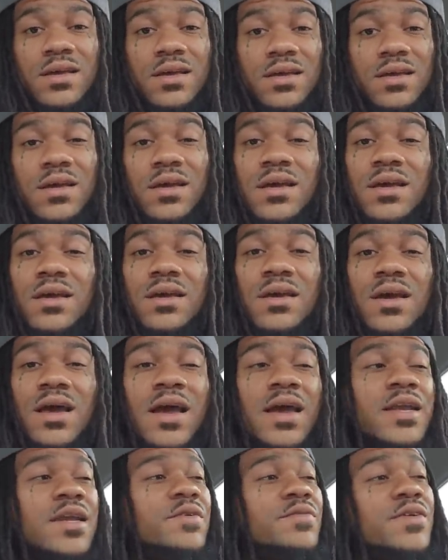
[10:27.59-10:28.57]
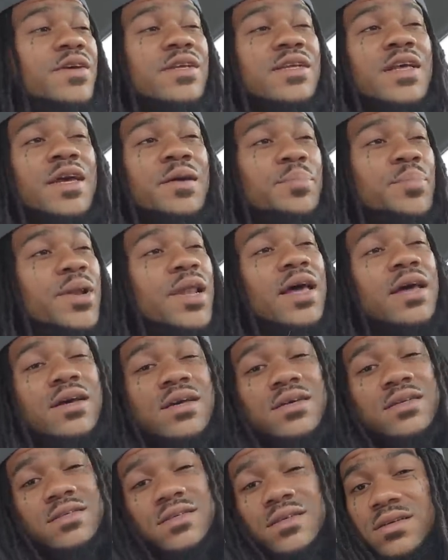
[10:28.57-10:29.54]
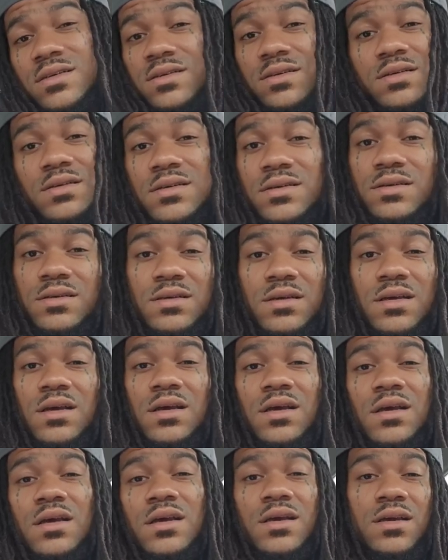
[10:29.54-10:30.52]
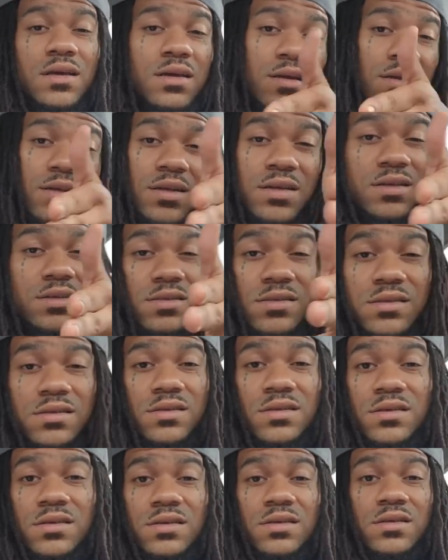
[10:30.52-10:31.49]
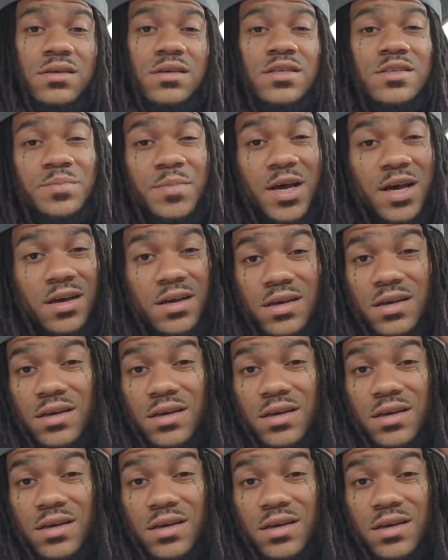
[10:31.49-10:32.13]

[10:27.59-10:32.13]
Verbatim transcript: yeah, I ain't never get that plaque cause of yeah this, cause my